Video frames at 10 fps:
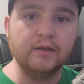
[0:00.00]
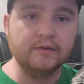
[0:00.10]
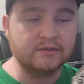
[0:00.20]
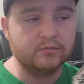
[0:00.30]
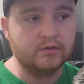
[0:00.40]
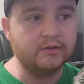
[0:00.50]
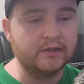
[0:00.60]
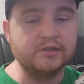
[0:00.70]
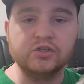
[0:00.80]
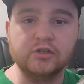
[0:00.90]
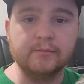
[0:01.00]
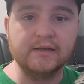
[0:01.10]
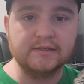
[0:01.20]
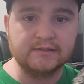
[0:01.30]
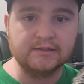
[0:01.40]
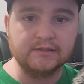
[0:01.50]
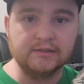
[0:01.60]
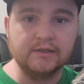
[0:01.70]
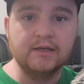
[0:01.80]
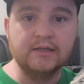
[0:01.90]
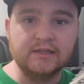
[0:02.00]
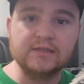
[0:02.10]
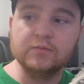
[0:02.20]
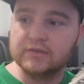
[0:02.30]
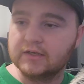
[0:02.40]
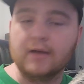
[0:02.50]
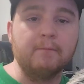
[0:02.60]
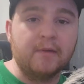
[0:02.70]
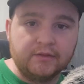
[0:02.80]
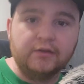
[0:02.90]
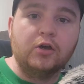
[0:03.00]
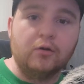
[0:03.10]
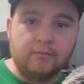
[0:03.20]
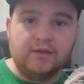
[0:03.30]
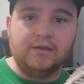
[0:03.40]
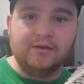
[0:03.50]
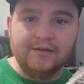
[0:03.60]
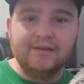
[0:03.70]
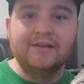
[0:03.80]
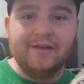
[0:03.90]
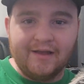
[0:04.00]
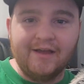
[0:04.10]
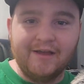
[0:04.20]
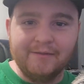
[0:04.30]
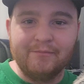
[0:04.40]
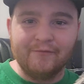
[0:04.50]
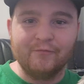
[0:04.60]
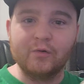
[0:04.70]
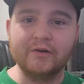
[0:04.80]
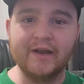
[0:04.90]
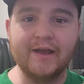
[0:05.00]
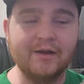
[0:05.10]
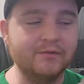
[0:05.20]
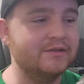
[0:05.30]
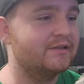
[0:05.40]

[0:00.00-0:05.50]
This one that you're about to see, this was like a month ago me before now.